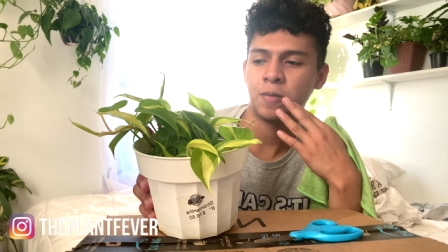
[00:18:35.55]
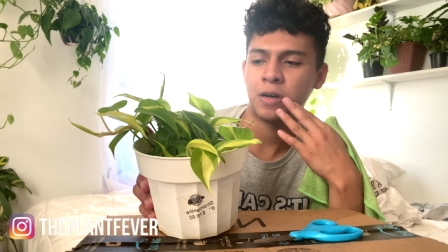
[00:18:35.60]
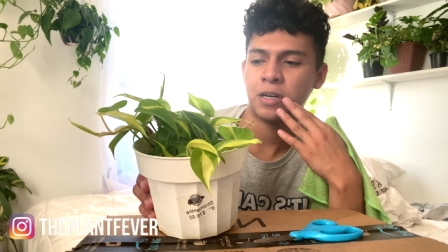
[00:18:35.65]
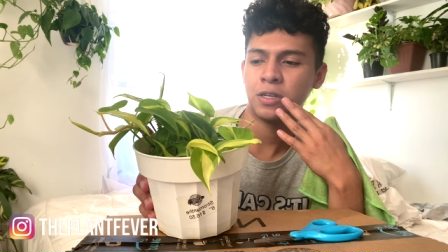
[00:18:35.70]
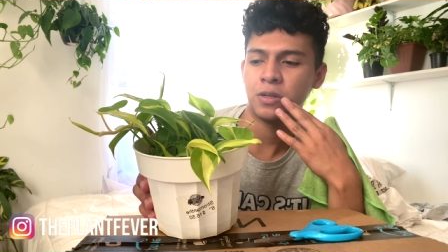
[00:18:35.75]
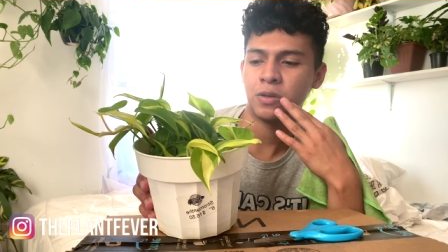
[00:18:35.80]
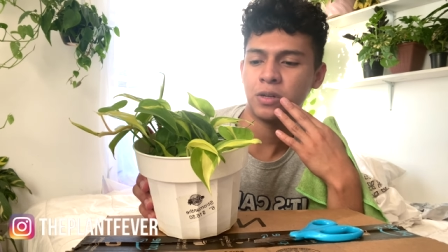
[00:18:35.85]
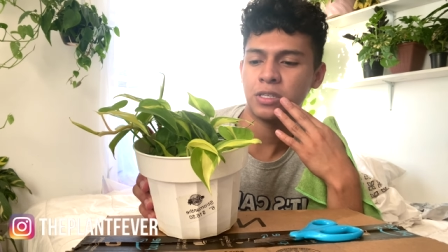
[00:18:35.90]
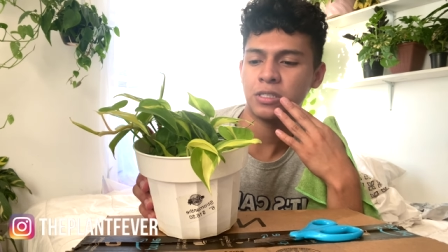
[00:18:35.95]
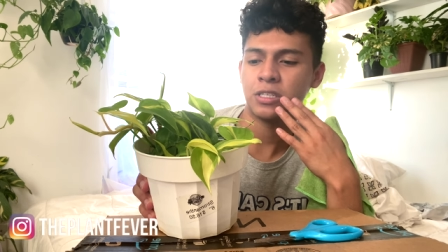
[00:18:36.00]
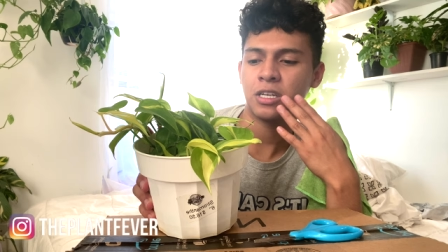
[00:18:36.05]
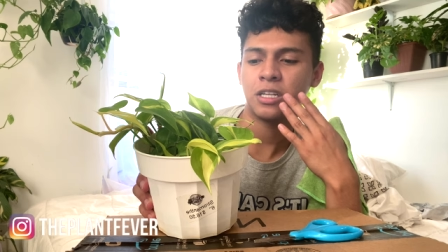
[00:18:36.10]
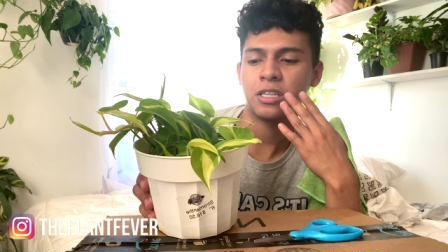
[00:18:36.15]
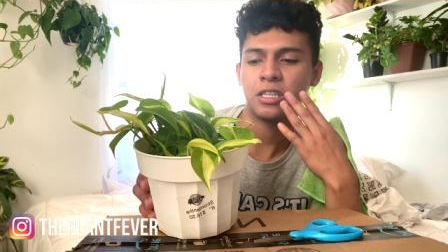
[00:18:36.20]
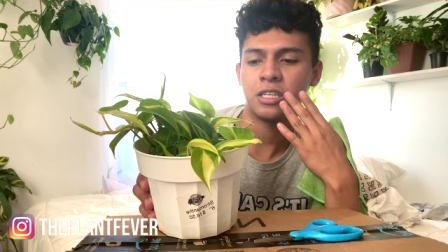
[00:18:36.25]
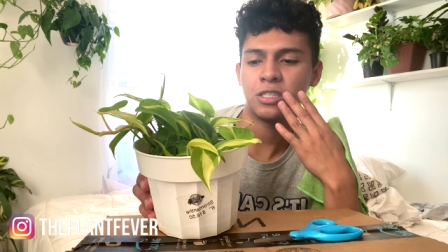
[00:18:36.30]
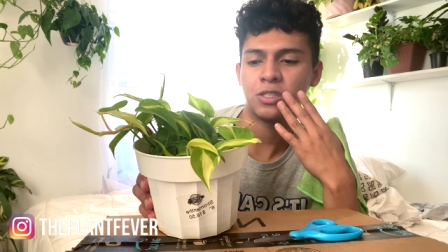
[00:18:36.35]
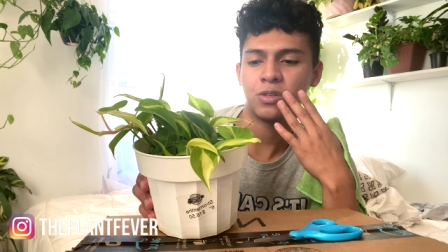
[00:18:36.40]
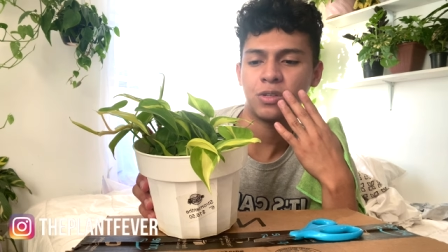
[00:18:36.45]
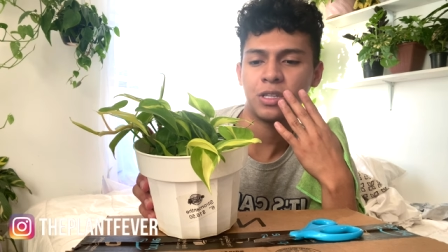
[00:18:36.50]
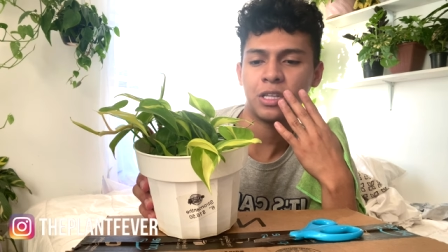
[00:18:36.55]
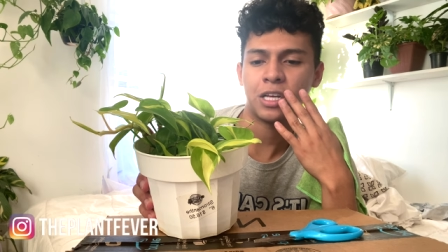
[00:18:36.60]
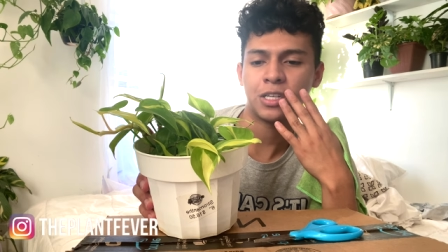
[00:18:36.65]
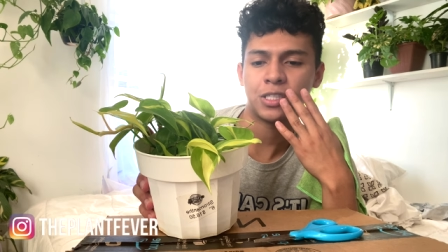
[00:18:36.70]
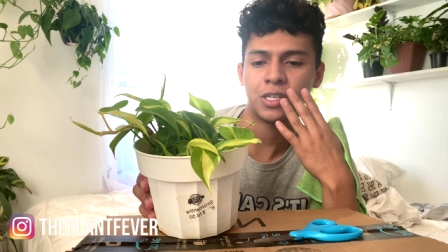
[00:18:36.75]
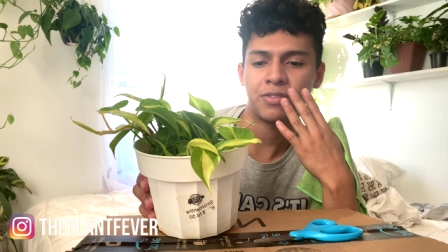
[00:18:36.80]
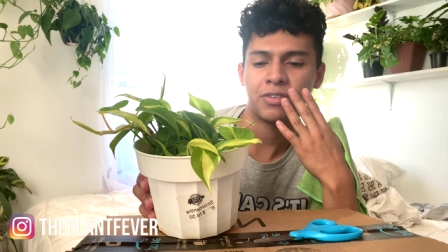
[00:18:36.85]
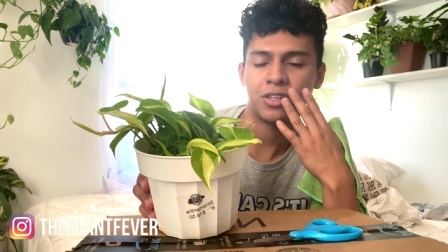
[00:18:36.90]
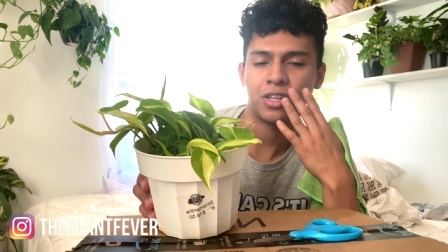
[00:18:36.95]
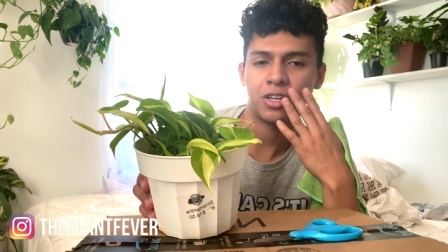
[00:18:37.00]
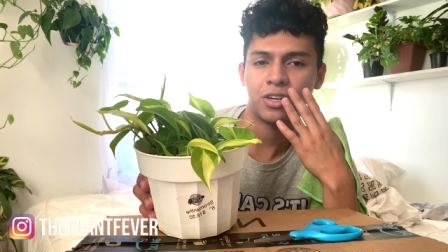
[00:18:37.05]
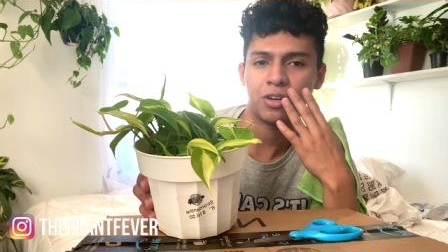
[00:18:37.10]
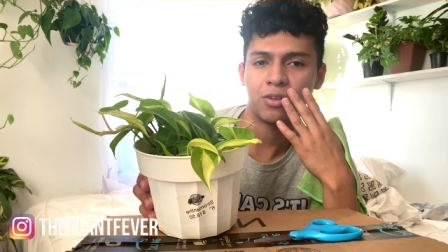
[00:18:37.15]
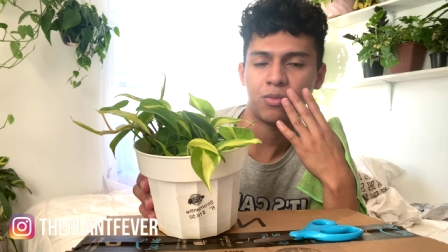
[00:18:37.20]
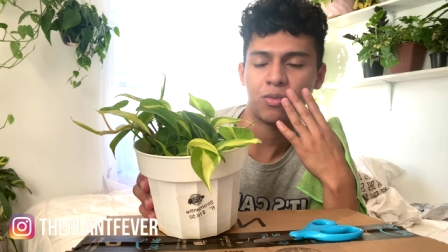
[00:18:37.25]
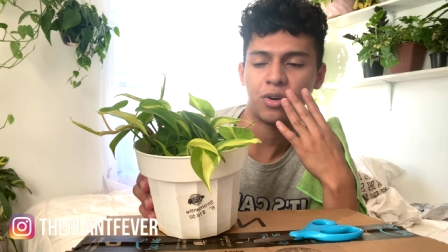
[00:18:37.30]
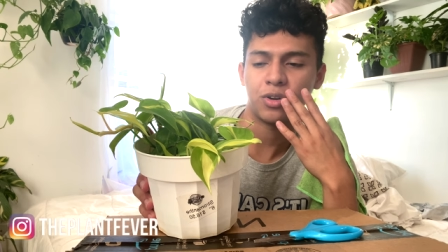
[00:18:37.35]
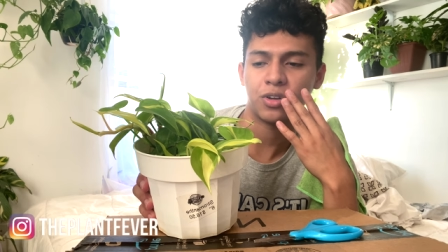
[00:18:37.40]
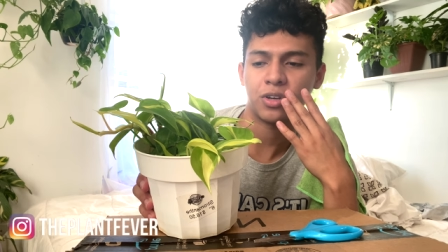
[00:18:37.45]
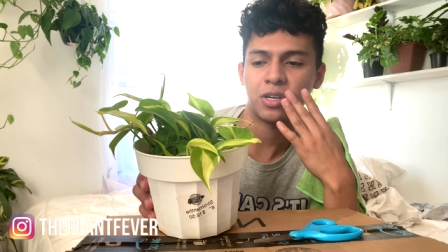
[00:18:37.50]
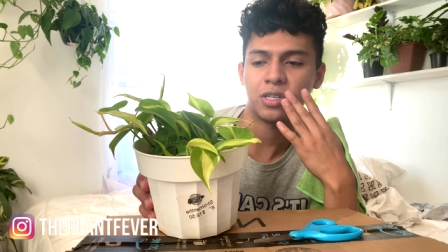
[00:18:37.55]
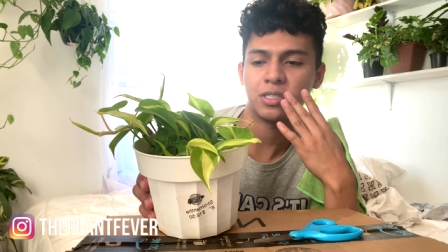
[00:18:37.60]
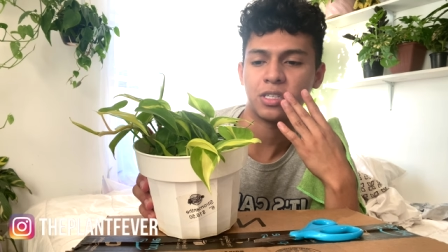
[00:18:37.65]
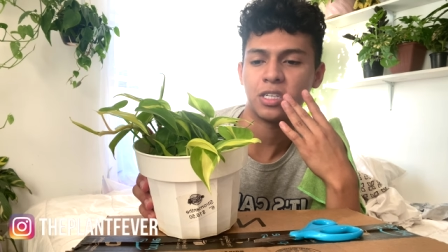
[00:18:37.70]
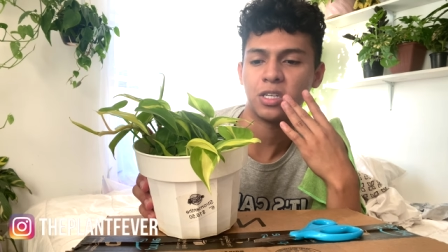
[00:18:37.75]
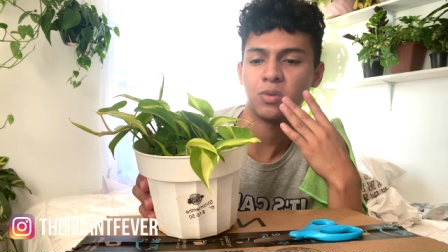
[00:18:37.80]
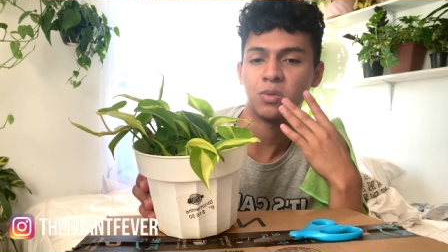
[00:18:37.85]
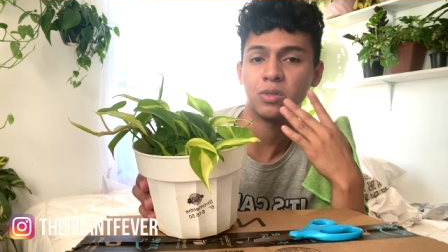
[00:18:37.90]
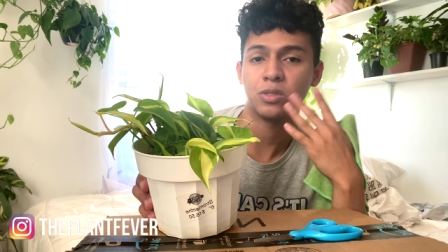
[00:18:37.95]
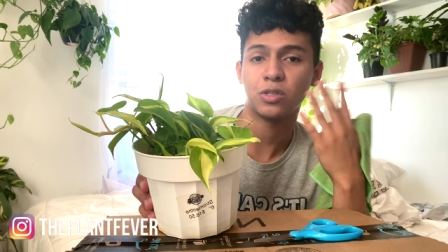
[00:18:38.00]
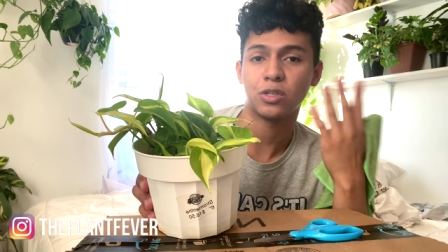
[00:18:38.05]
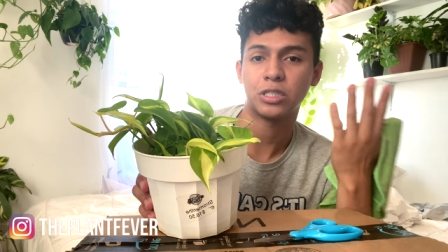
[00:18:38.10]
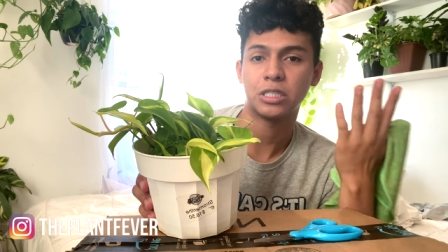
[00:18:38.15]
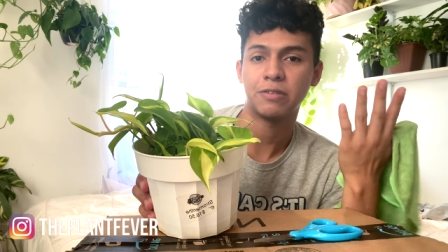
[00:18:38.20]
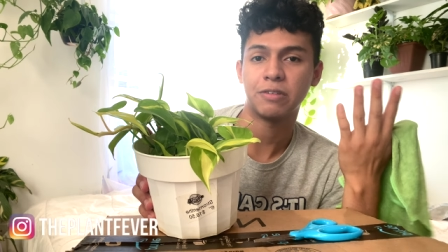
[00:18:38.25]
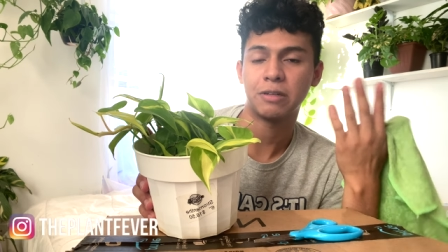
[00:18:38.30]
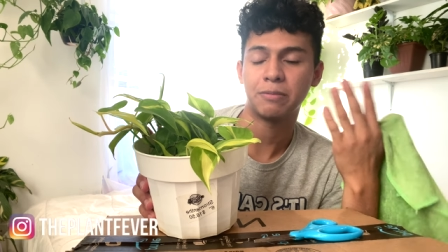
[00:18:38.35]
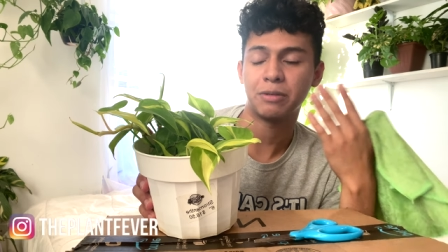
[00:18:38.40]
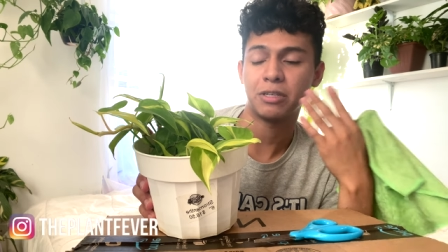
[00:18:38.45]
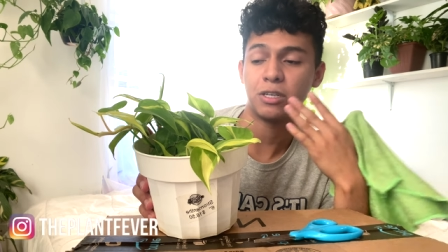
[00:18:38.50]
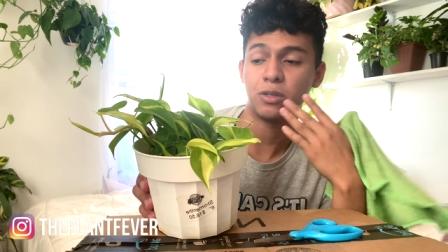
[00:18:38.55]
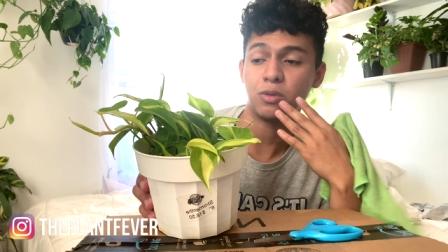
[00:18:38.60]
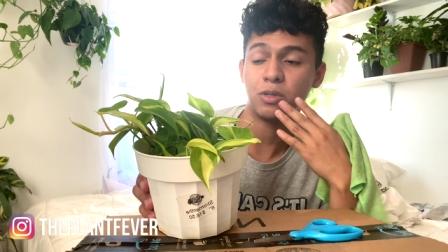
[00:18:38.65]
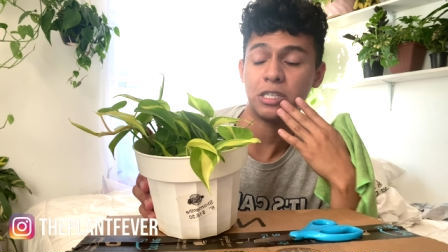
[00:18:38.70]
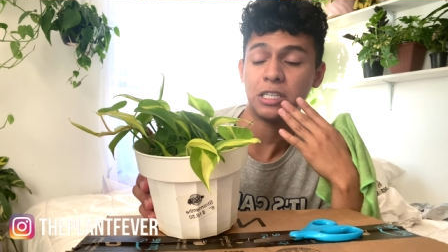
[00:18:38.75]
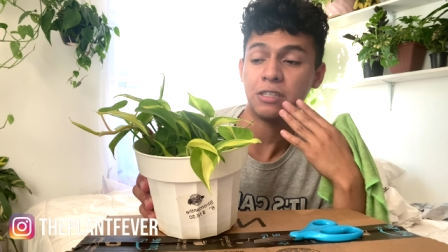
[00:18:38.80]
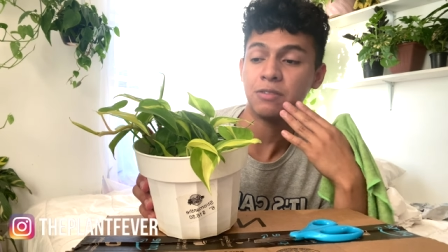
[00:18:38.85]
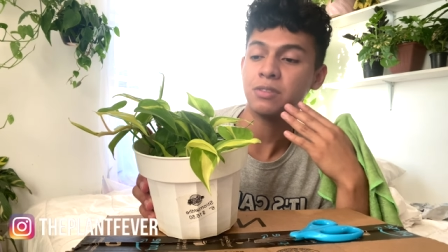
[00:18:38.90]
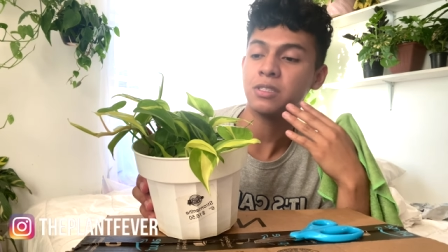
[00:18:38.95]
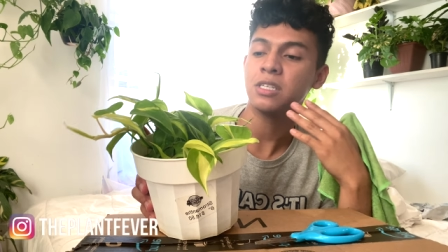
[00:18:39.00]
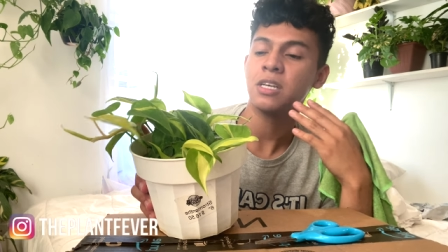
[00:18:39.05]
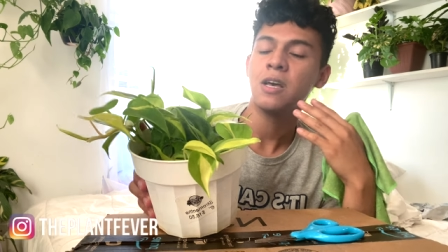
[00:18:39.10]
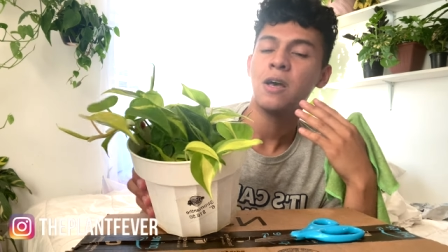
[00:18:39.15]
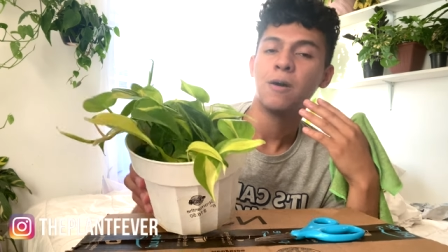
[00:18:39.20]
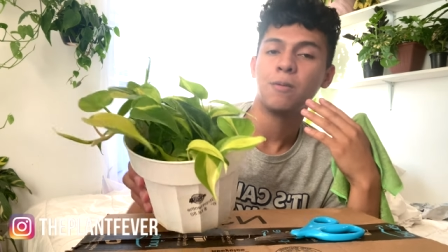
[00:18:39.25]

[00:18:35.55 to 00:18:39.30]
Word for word: I noticed that these don't like to have a lot of water because I know it start developing the leaves.